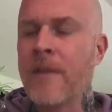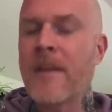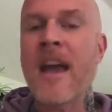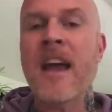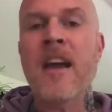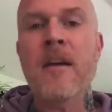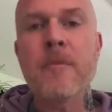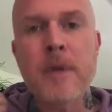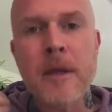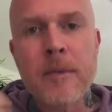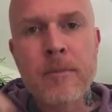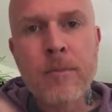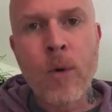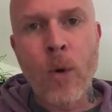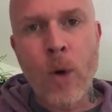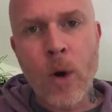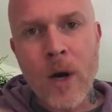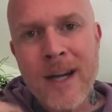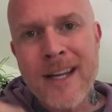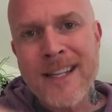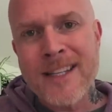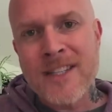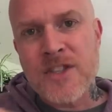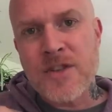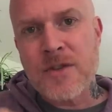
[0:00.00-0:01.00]
They have been
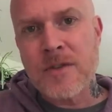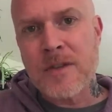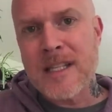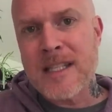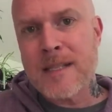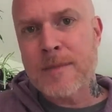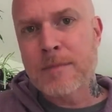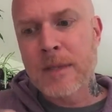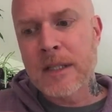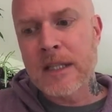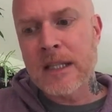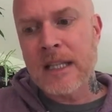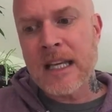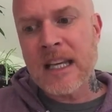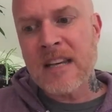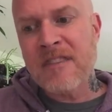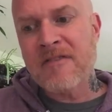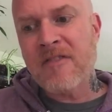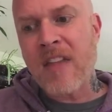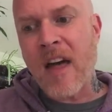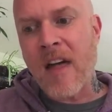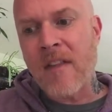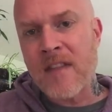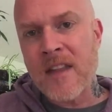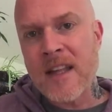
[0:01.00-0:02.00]
born into this
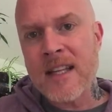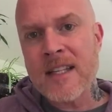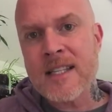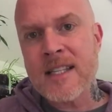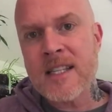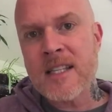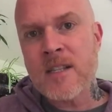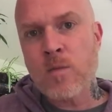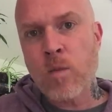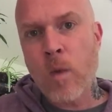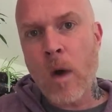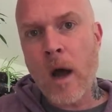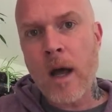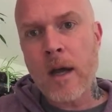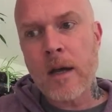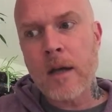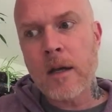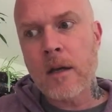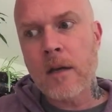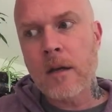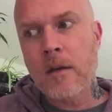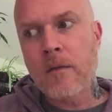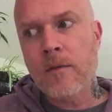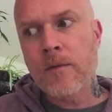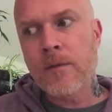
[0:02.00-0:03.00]
belief that this is what
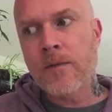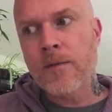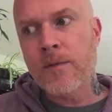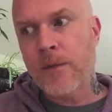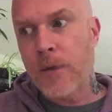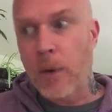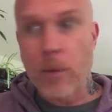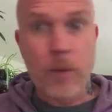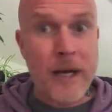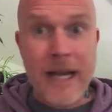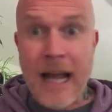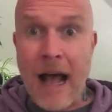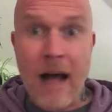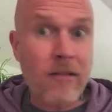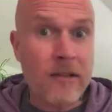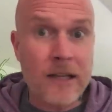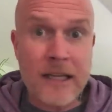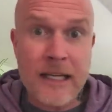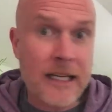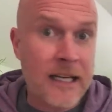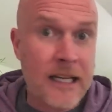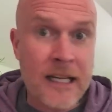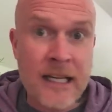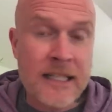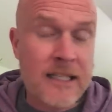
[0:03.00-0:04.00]
the
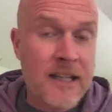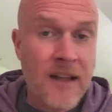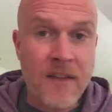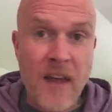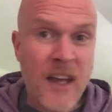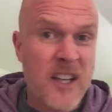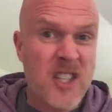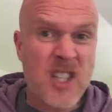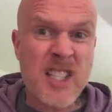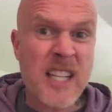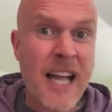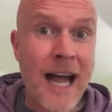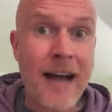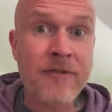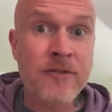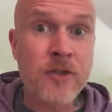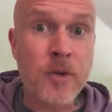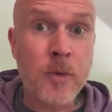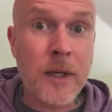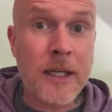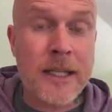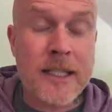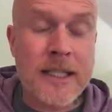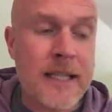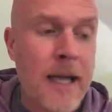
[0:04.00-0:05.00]
reality is and they just have
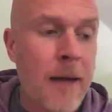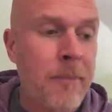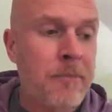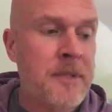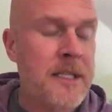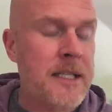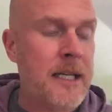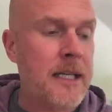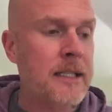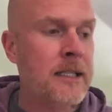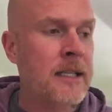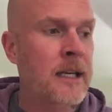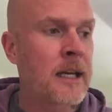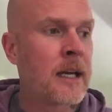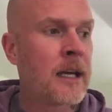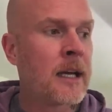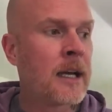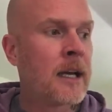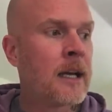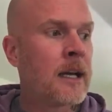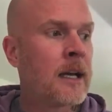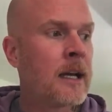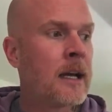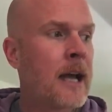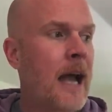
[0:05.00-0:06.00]
to accept it.
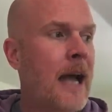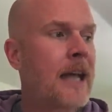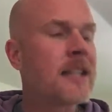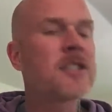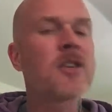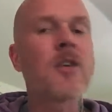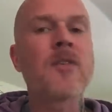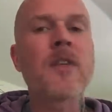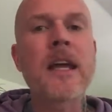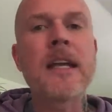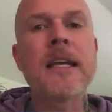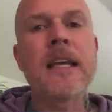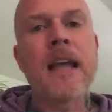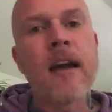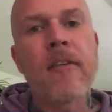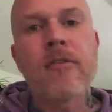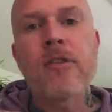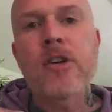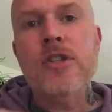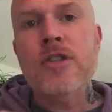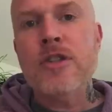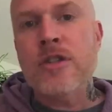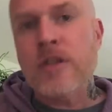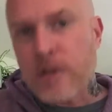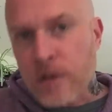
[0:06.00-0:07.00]
And so they
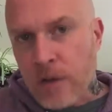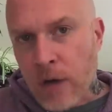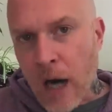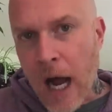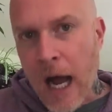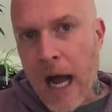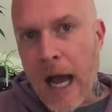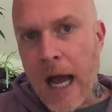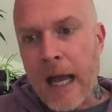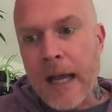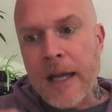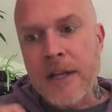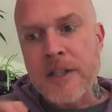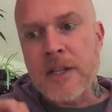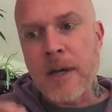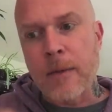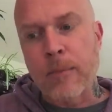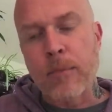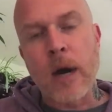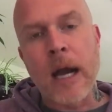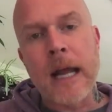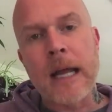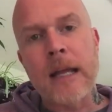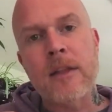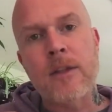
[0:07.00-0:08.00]
never try to
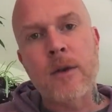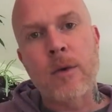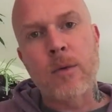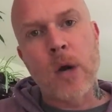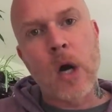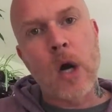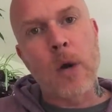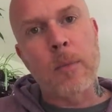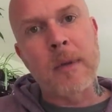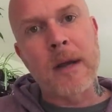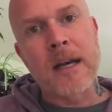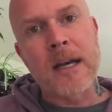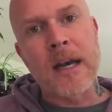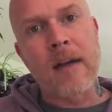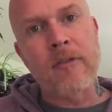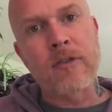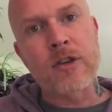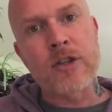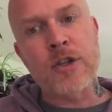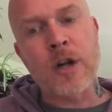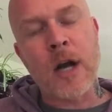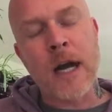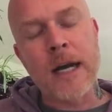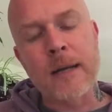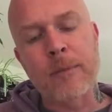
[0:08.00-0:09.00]
break the rope and never
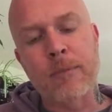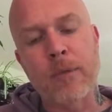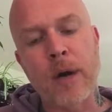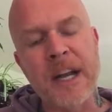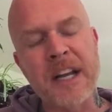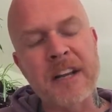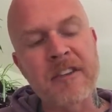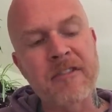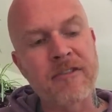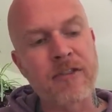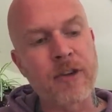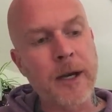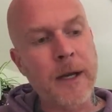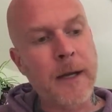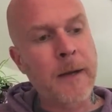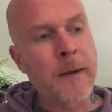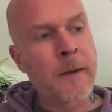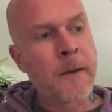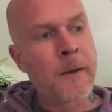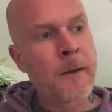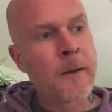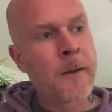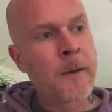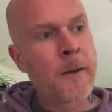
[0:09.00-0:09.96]
try to break free